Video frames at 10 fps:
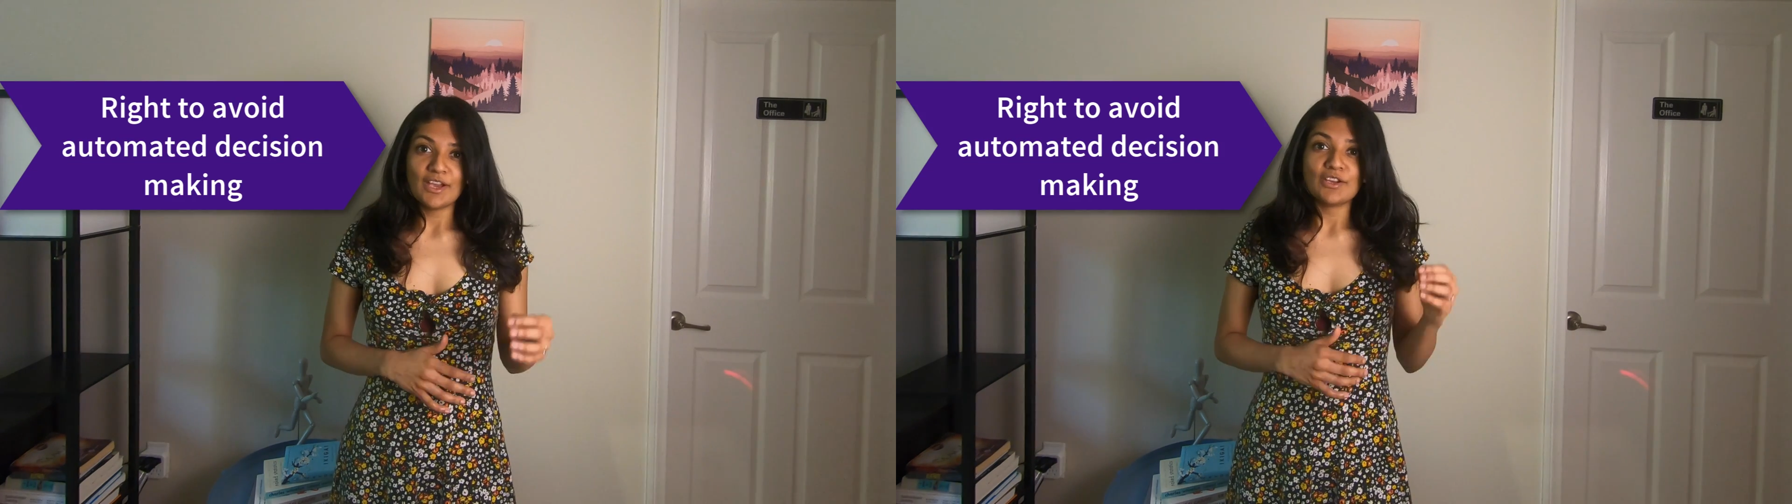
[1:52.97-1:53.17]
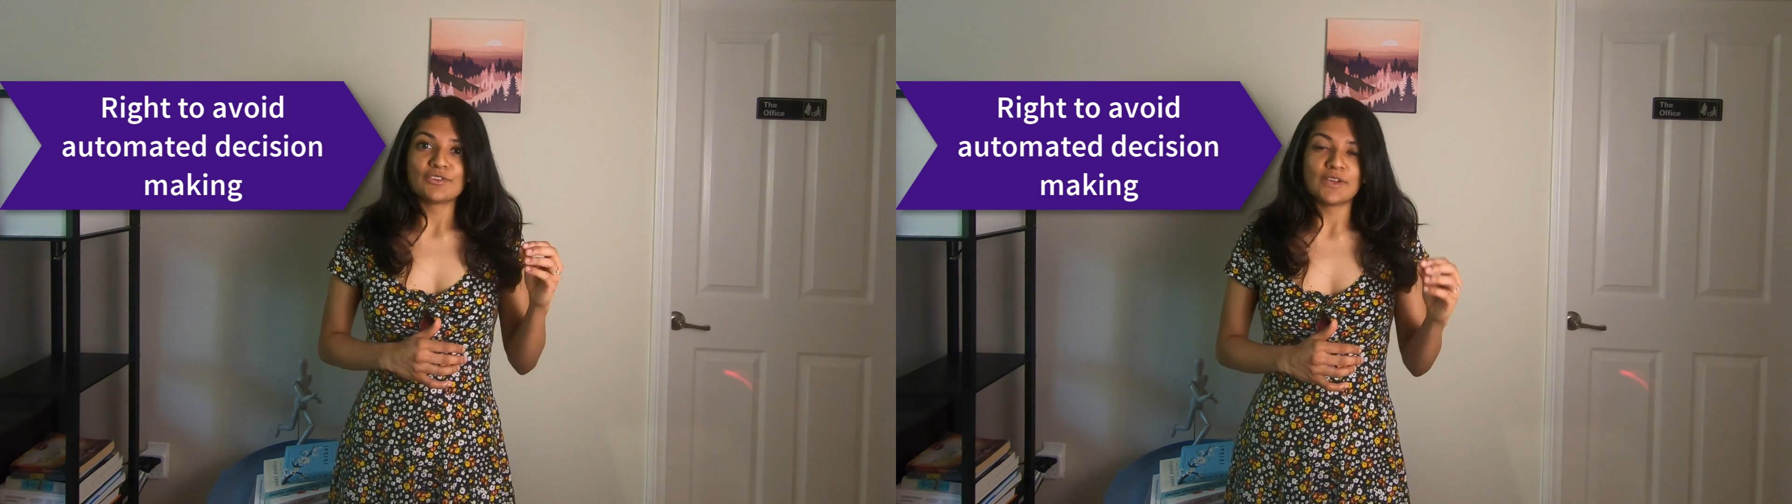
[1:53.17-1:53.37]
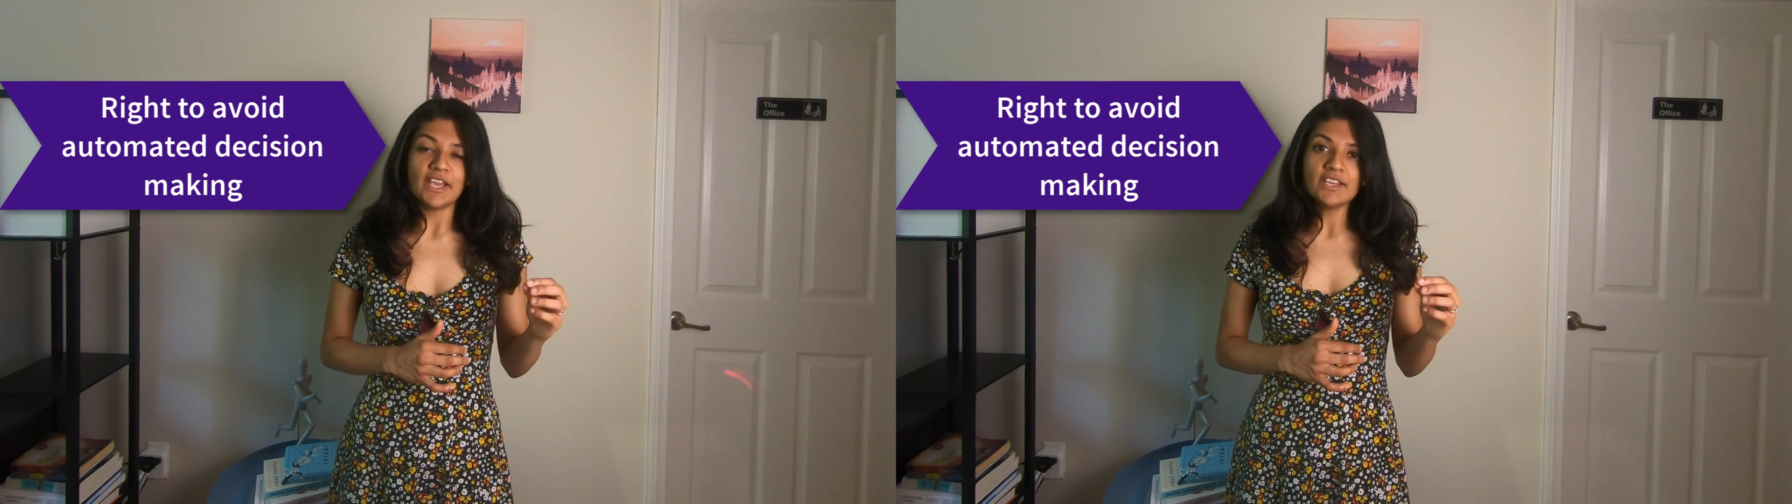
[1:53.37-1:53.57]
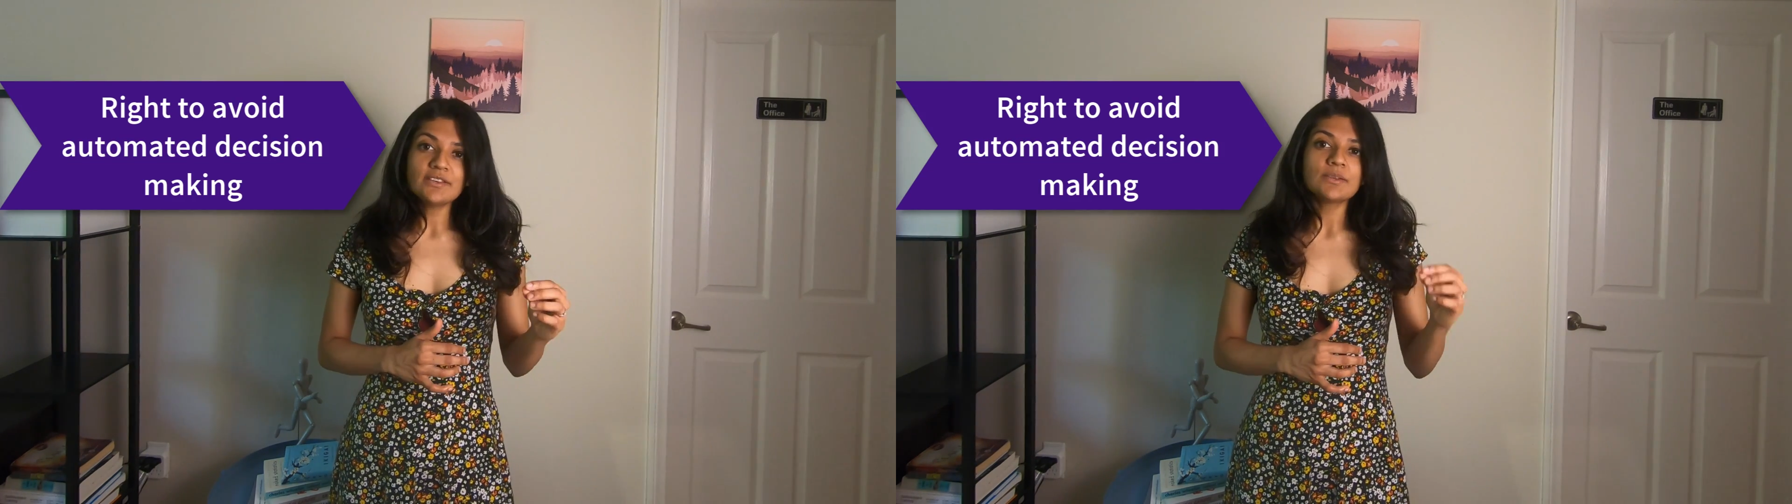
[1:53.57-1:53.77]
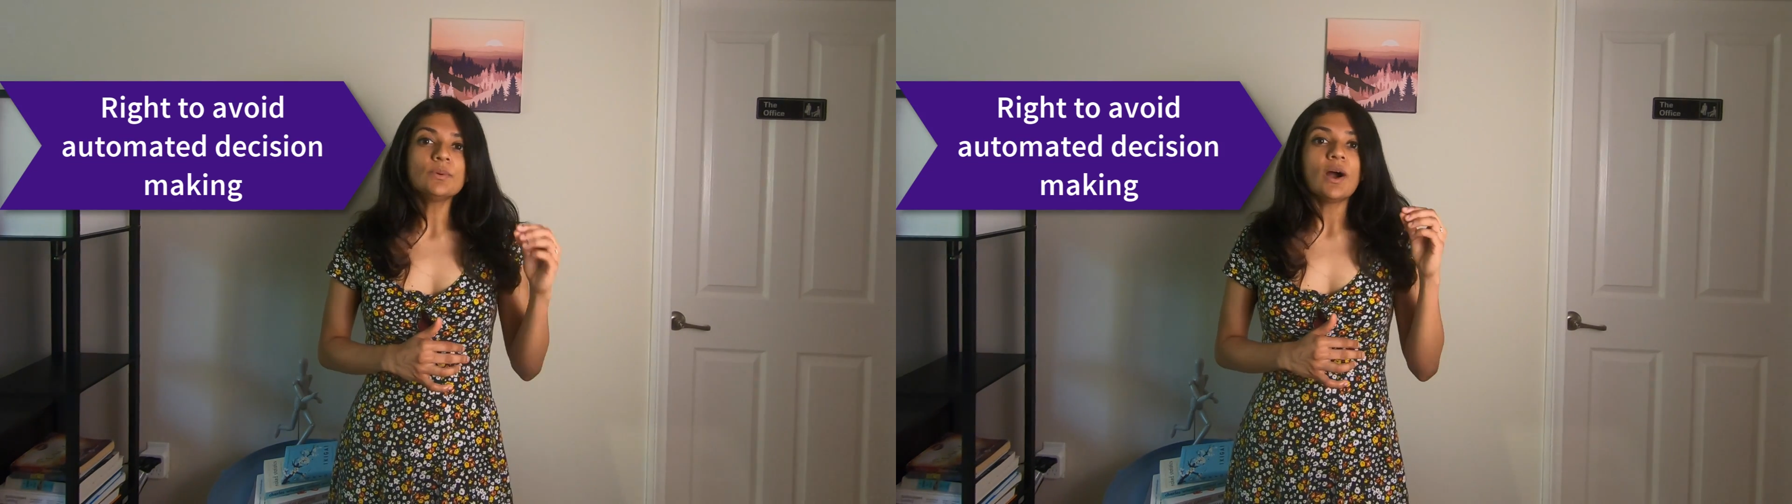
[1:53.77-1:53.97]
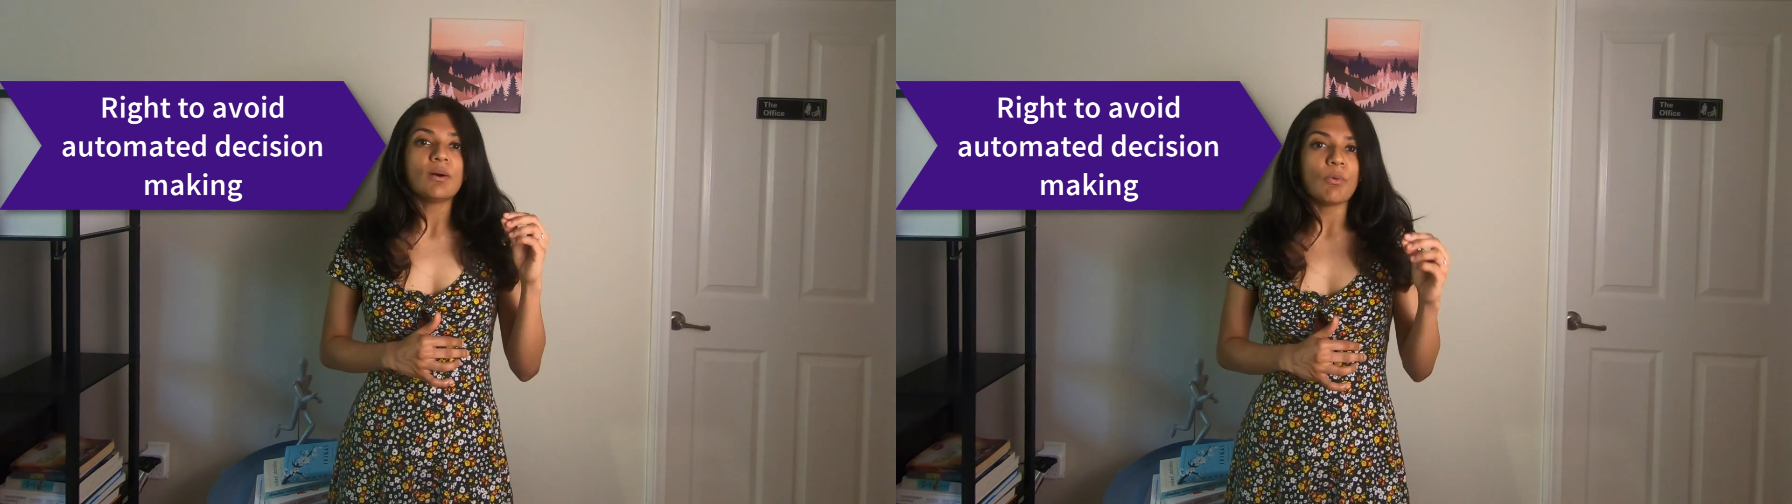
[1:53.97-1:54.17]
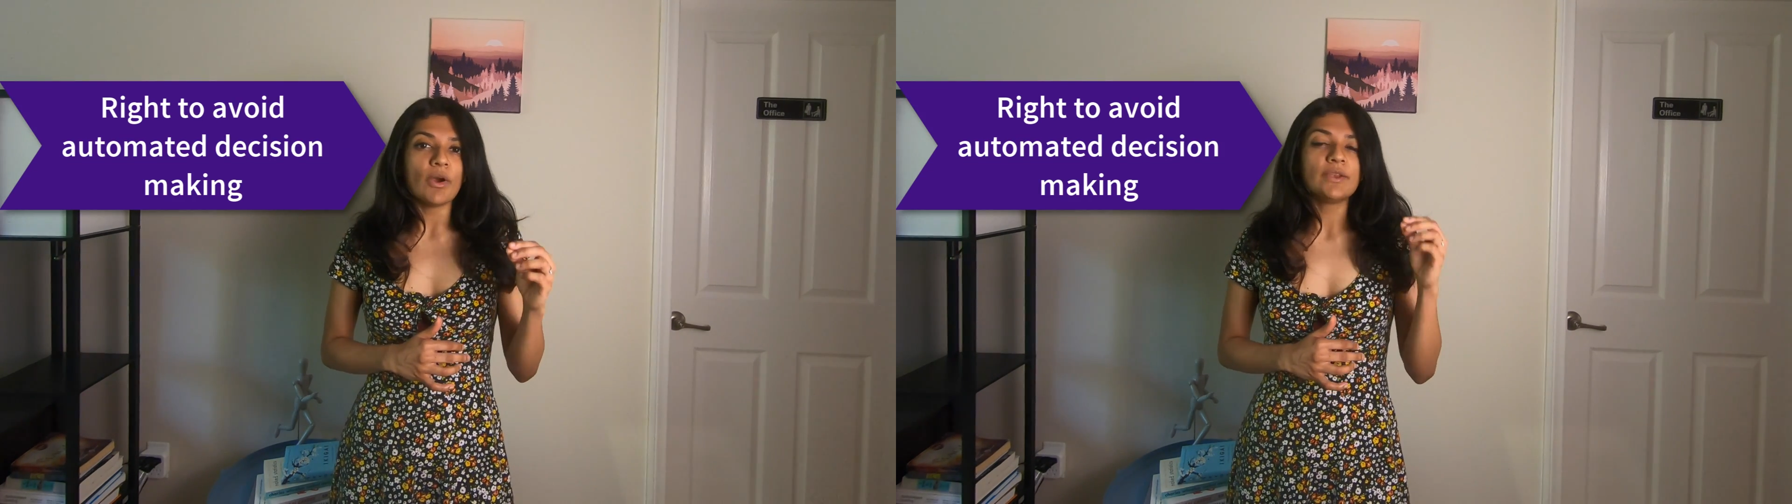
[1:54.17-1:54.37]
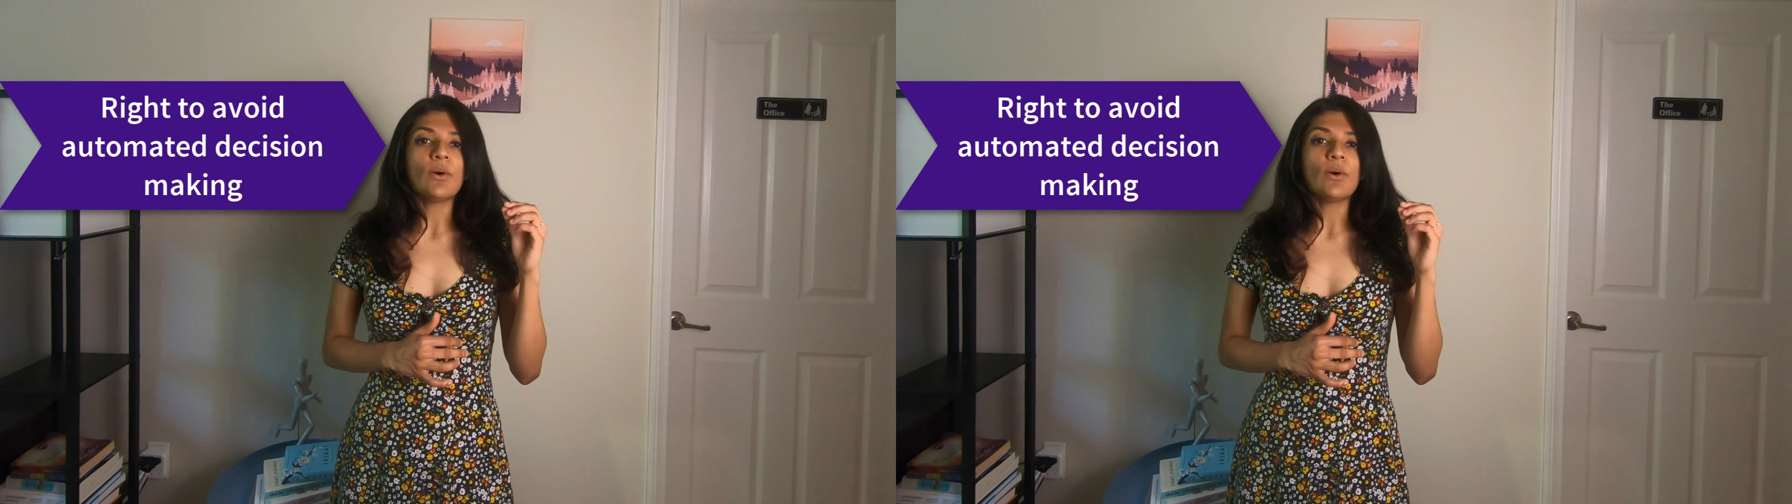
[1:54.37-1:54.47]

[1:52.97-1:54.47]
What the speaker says: Right to avoid